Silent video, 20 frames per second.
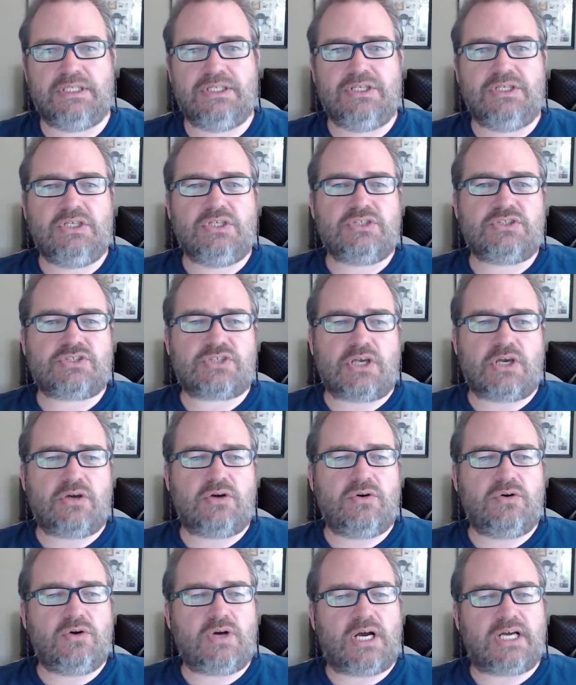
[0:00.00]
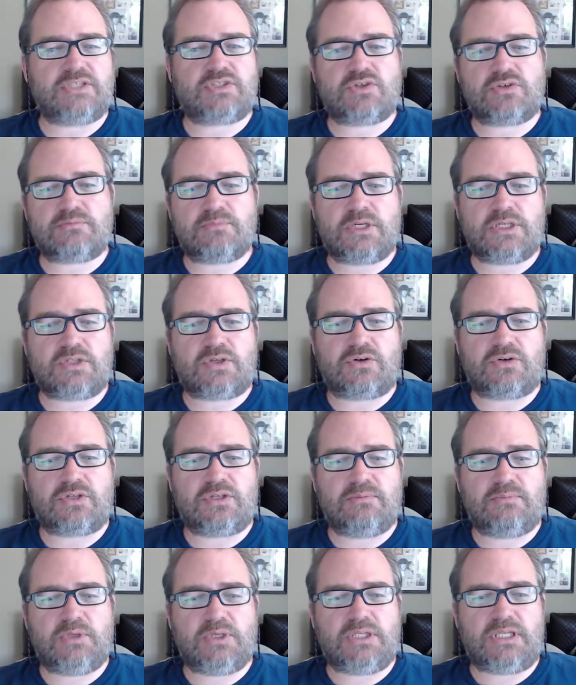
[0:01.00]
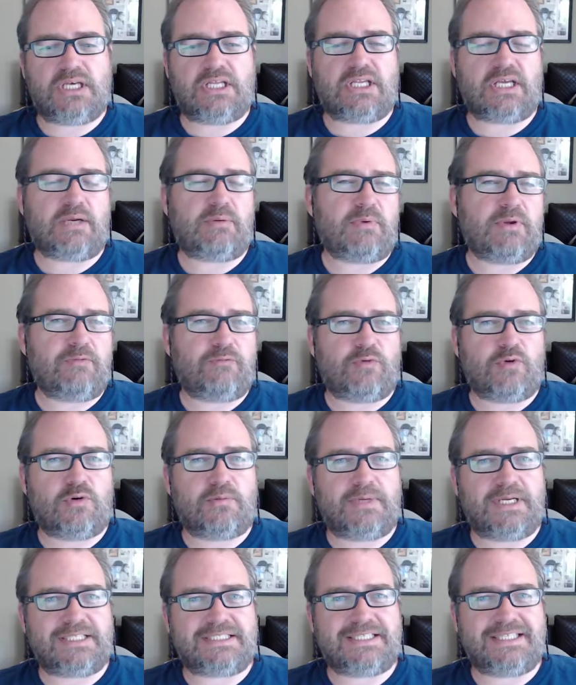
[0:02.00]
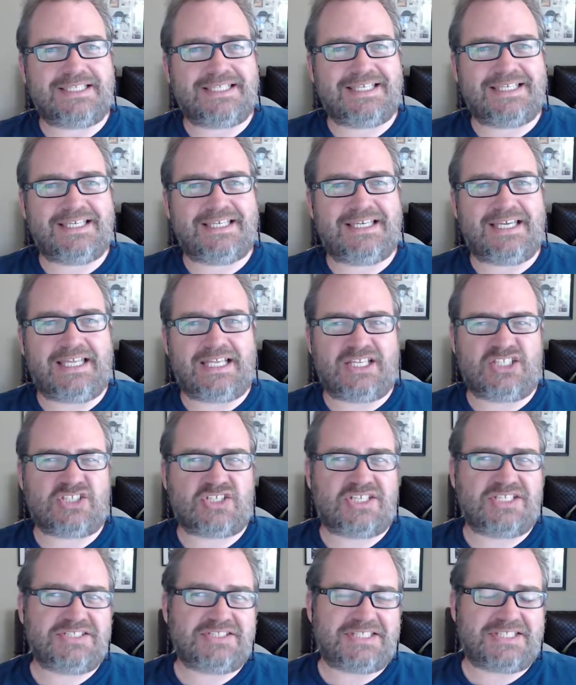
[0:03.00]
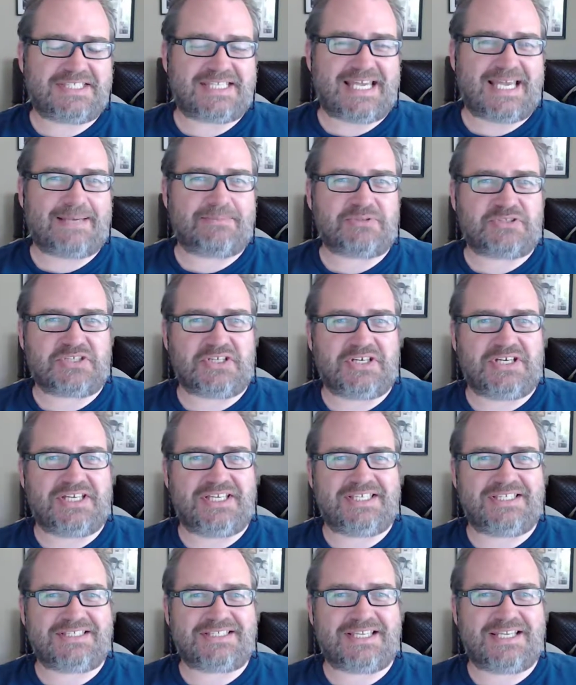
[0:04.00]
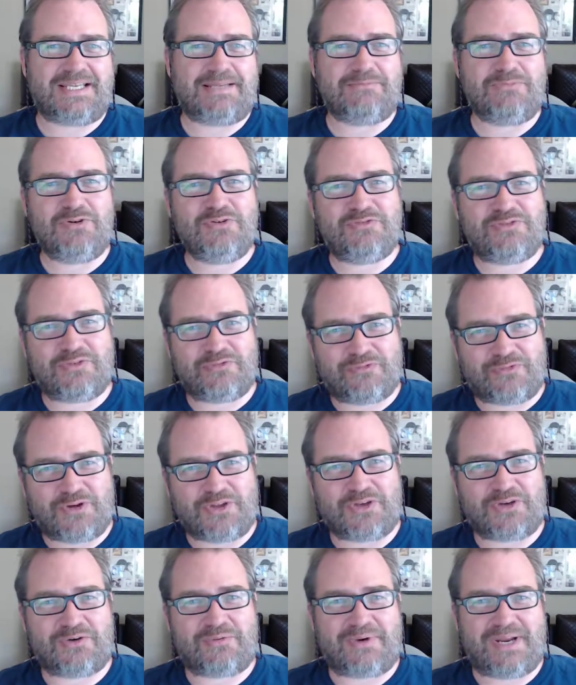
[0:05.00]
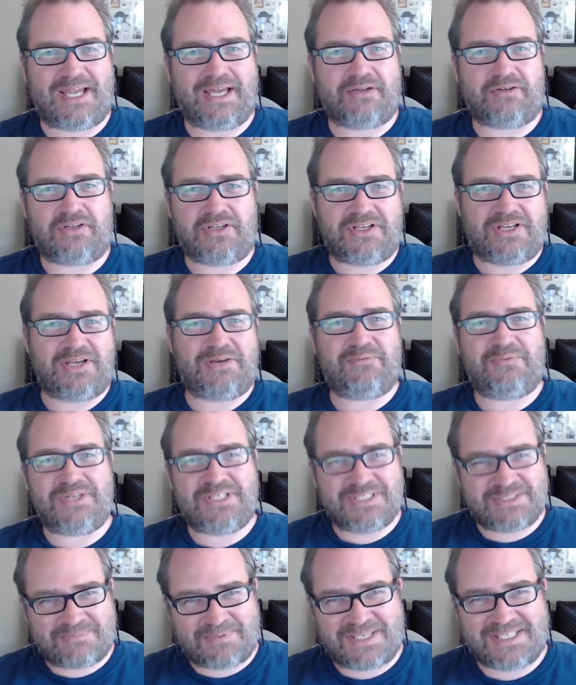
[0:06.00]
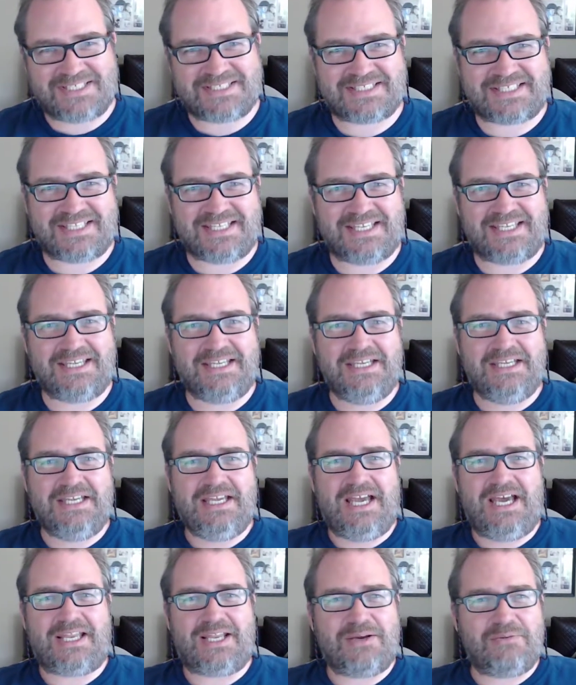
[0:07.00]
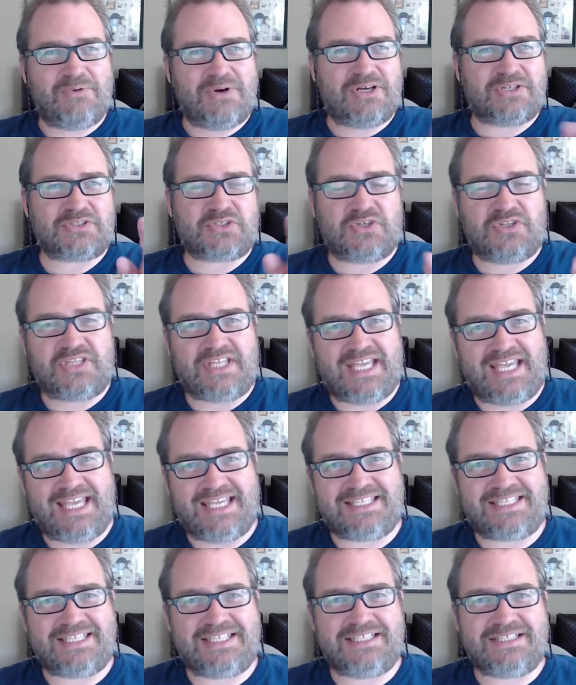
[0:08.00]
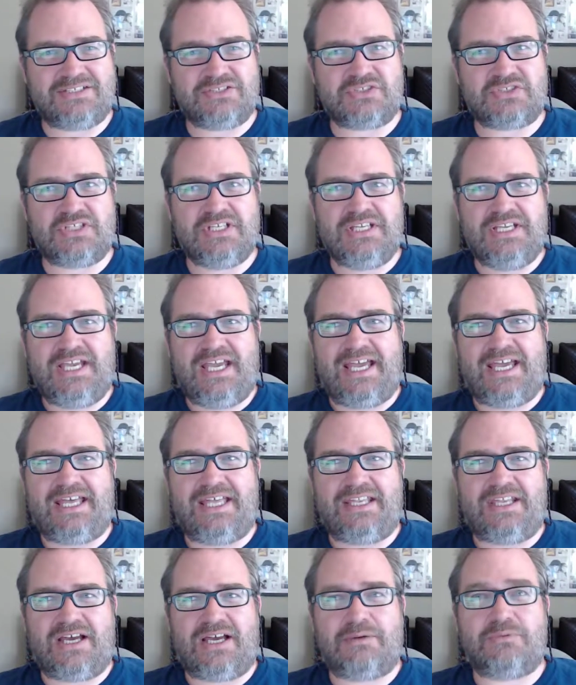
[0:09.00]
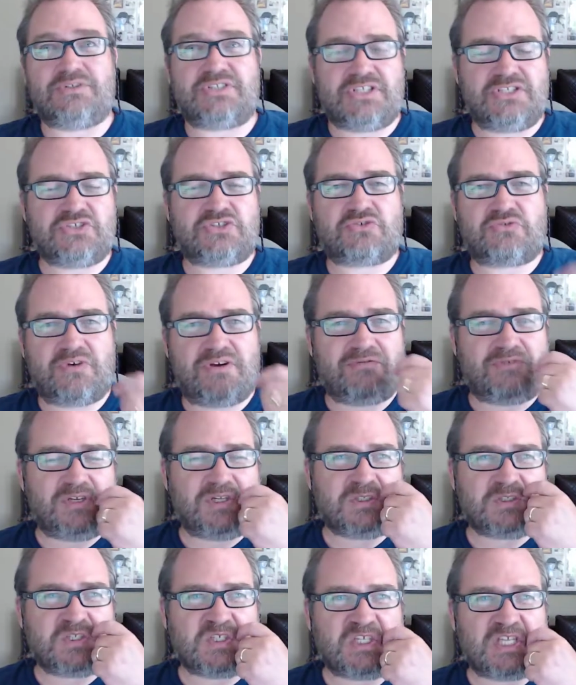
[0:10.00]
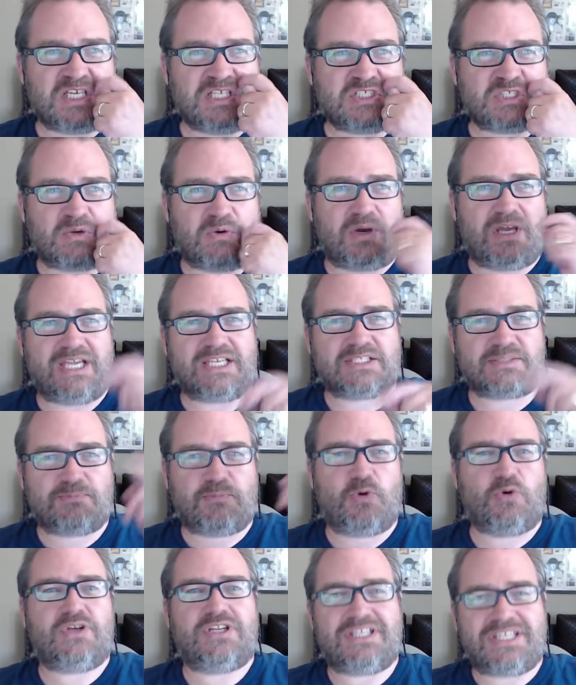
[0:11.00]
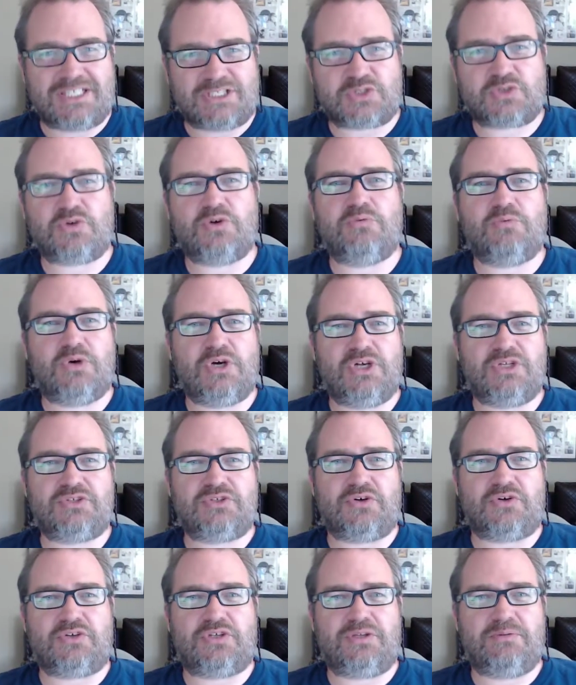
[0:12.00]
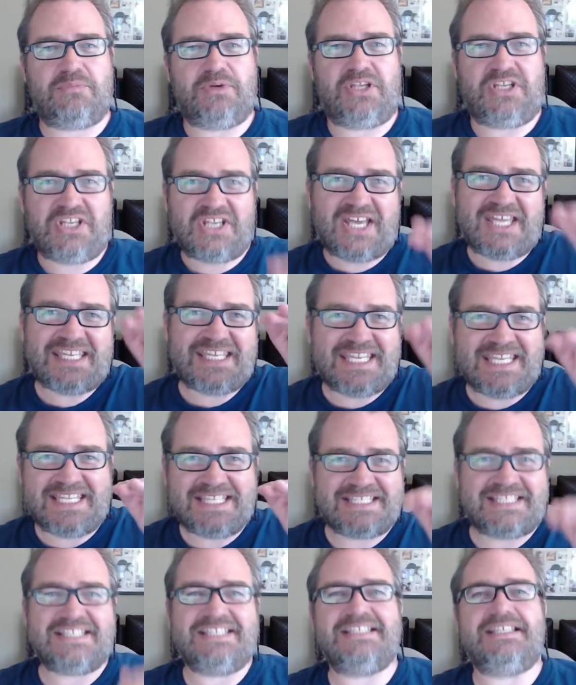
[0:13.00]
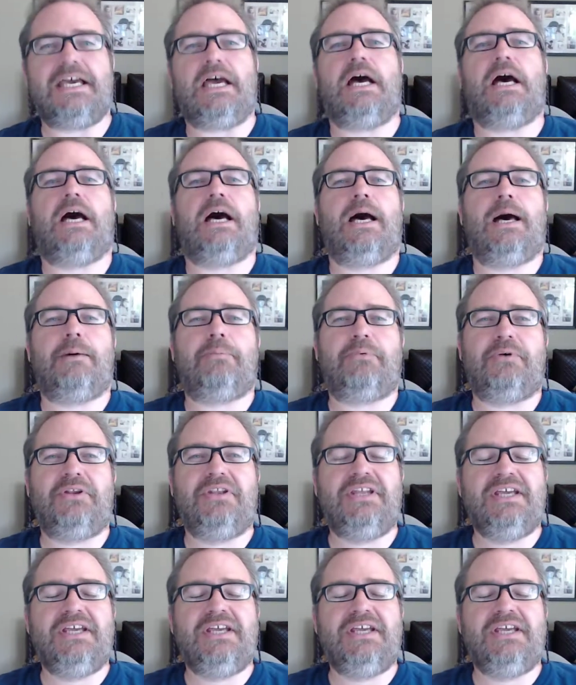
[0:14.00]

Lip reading: So I took my document and I reformatted it and I changed the tab size and I moved the font around and I respaced it and I worked on the headings and I was in Scrivener today, so I exported it to a Word document and I neatened it up and